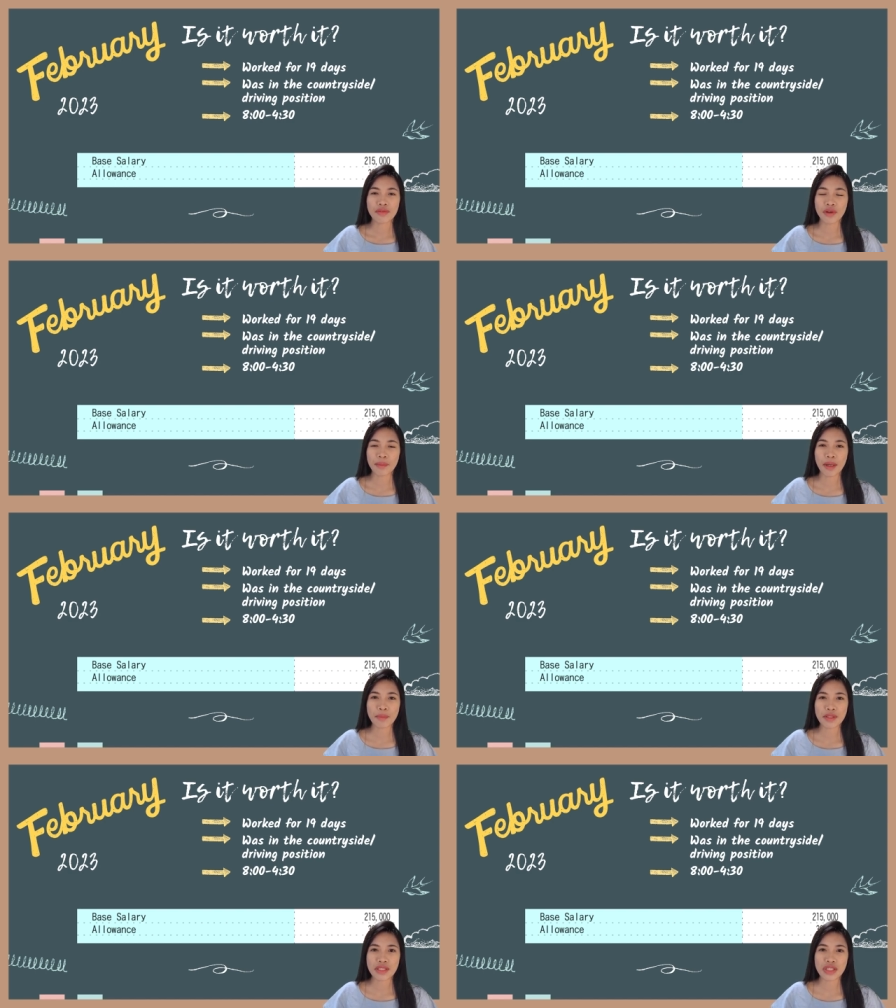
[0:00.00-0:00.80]
for my
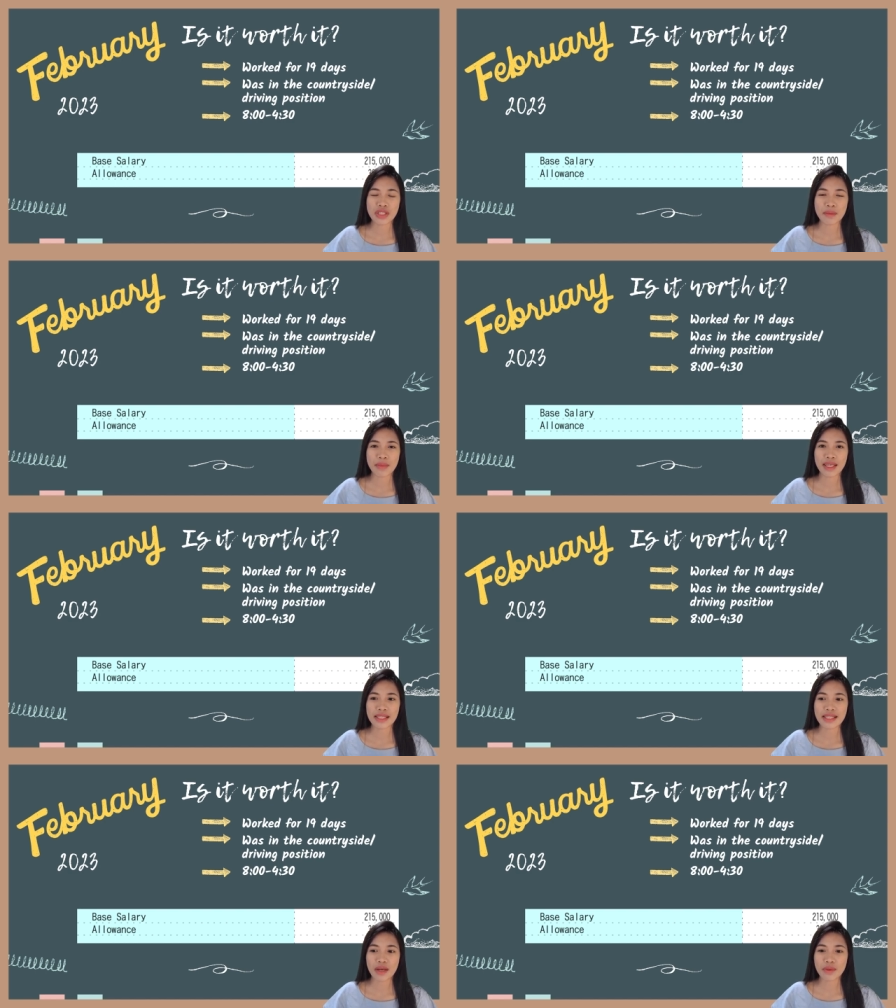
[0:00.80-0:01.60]
position
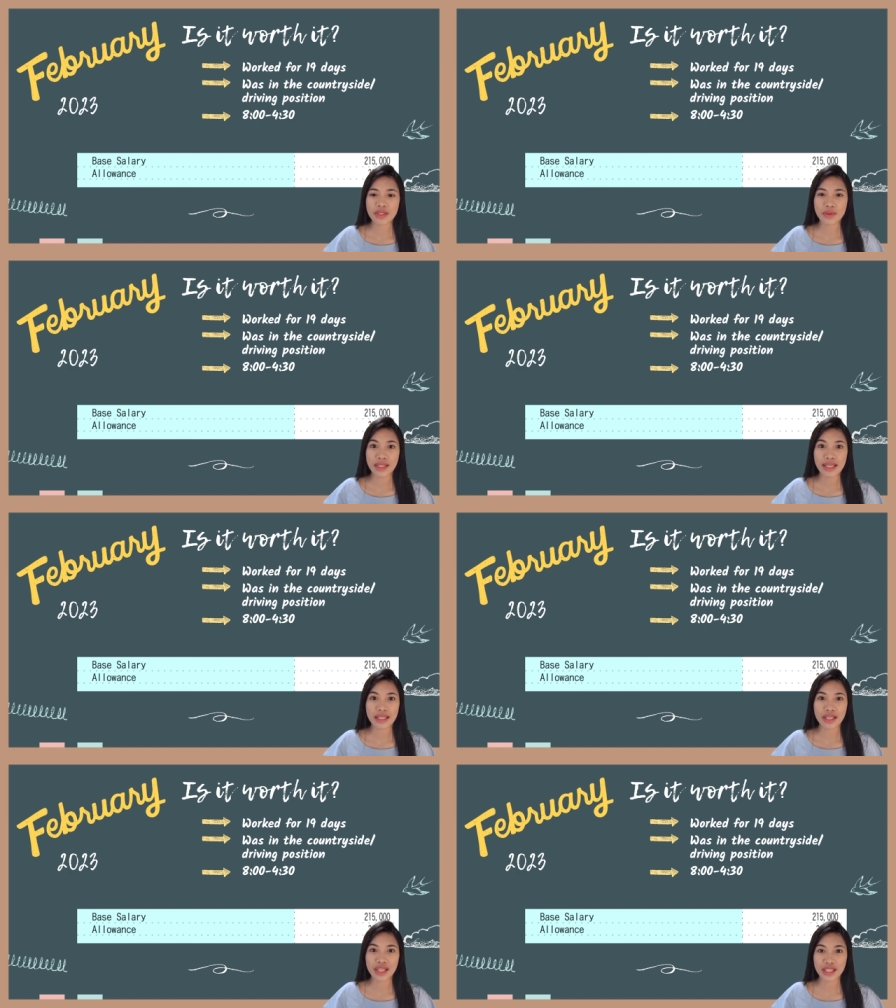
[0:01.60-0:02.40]
because I was really
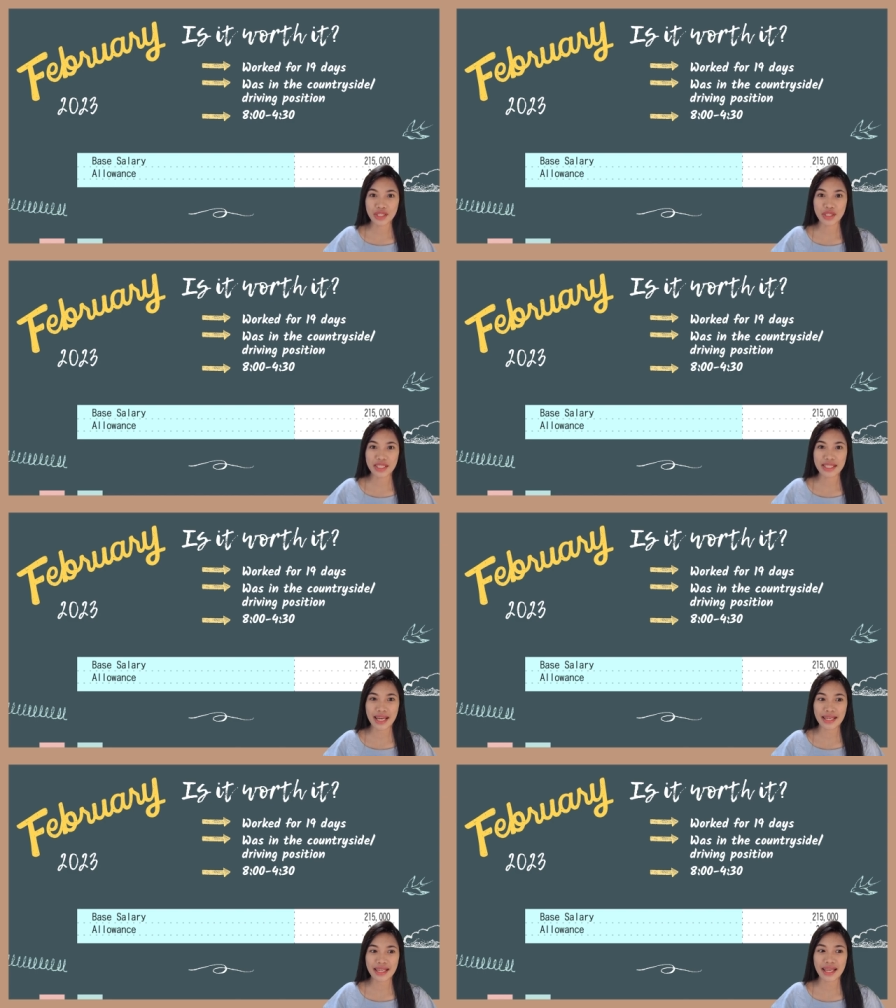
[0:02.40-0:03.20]
in a countryside.